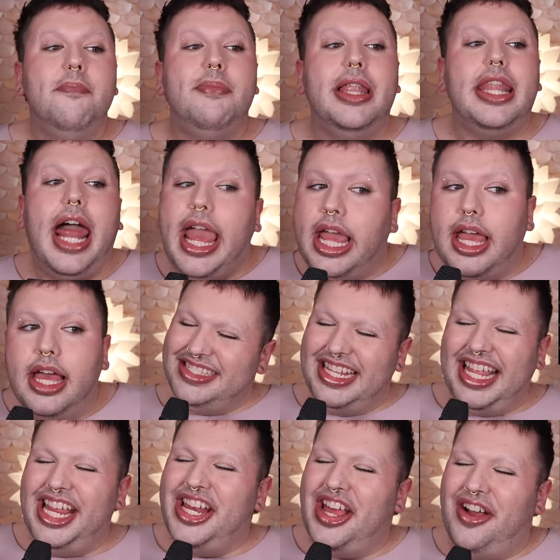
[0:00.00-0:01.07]
But like,
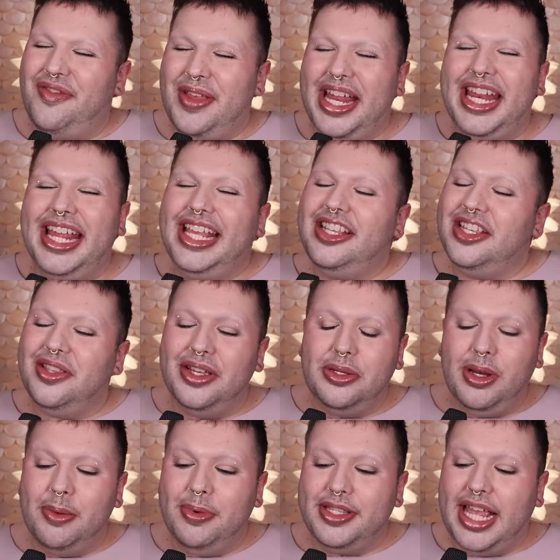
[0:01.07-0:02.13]
you know, and it is just only
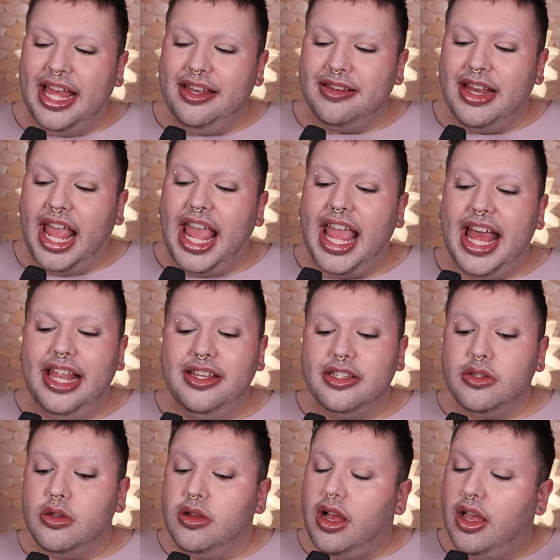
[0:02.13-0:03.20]
20%.
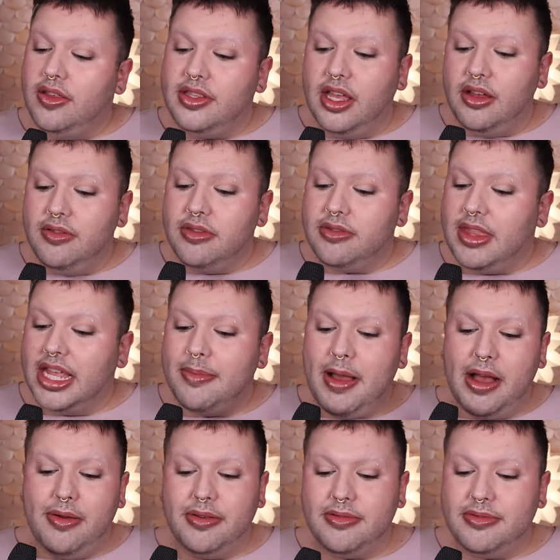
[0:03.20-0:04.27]
And also think
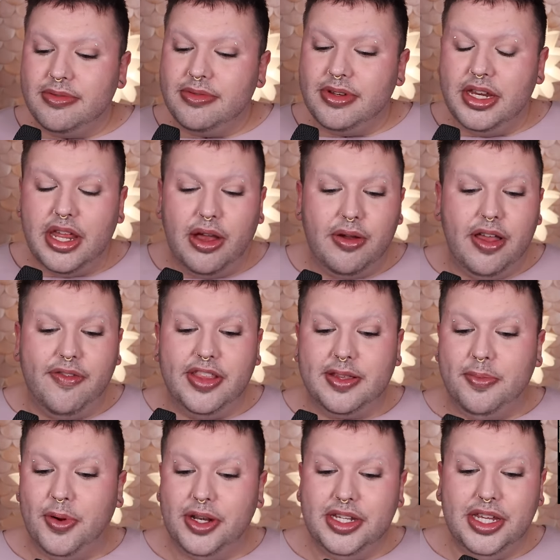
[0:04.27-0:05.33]
about you know, if it's
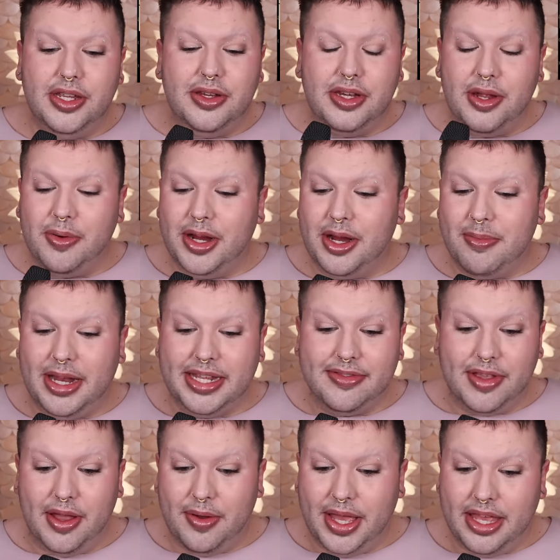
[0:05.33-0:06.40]
important to you to know where your
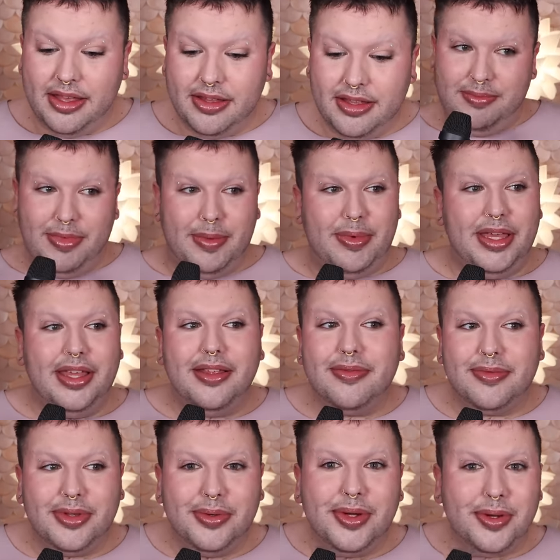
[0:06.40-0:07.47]
money's going, maybe
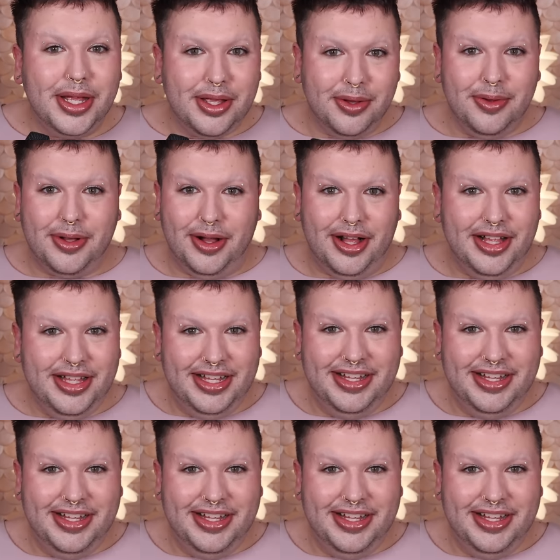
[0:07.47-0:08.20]
do a quick Google.